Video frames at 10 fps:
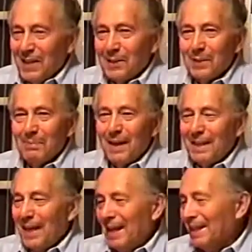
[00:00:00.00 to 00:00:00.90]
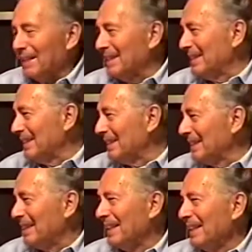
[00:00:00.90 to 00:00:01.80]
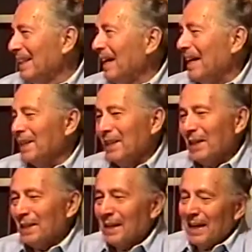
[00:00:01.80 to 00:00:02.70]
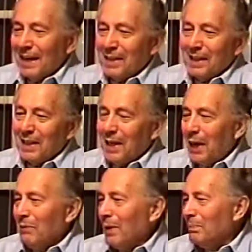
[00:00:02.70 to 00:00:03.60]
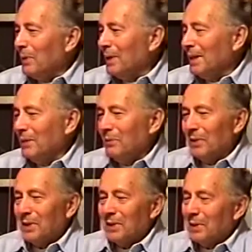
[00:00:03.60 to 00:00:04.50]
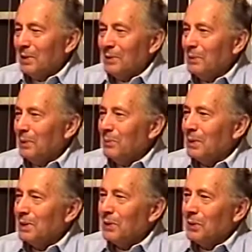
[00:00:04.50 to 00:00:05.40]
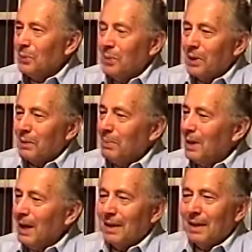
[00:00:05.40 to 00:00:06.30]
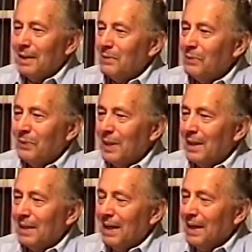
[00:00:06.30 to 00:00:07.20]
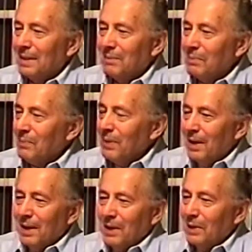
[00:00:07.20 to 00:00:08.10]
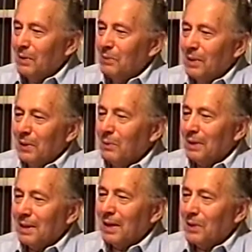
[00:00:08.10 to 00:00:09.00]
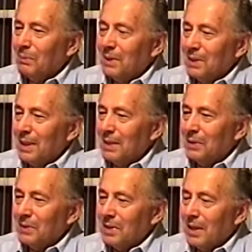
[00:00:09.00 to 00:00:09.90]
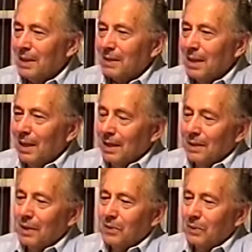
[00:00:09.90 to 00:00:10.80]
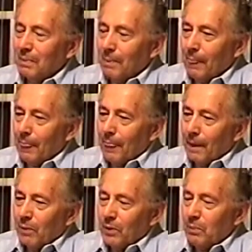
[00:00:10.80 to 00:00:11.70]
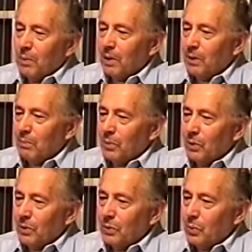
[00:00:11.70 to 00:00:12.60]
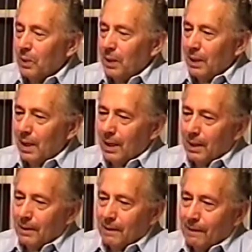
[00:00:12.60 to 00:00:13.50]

So my dad, I think he gave up on it. He figured it wasn't going to work. But I'll never forget that. He really wanted to get home to sell those stocks. You know, when the market broke in '29,